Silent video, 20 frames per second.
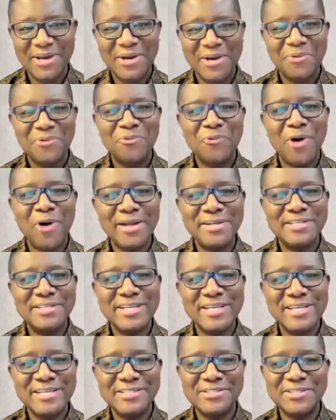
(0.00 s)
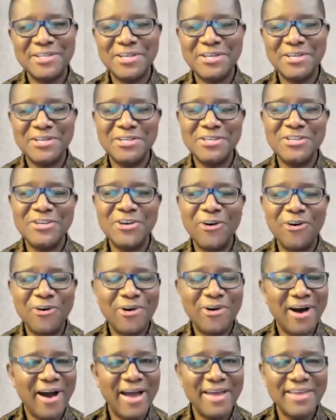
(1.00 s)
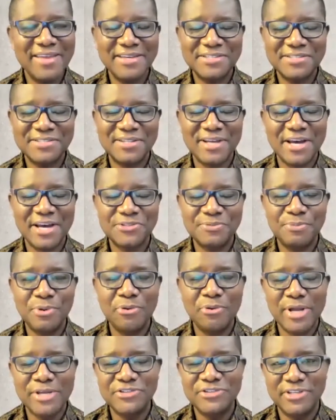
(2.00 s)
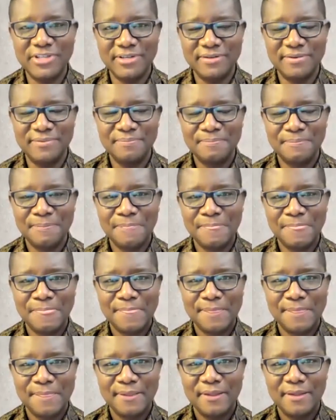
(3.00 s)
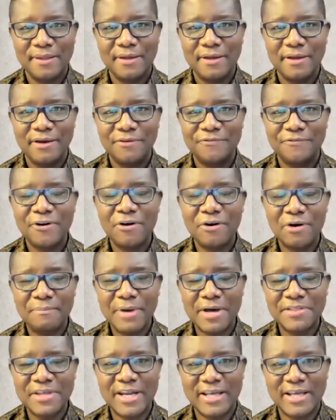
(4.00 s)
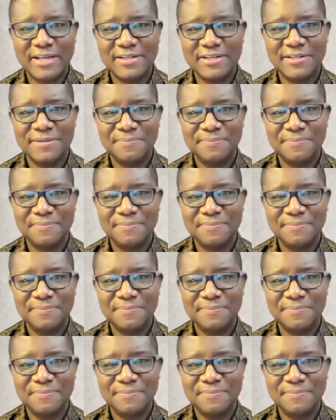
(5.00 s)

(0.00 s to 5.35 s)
What is your highest aspiration for our motherland?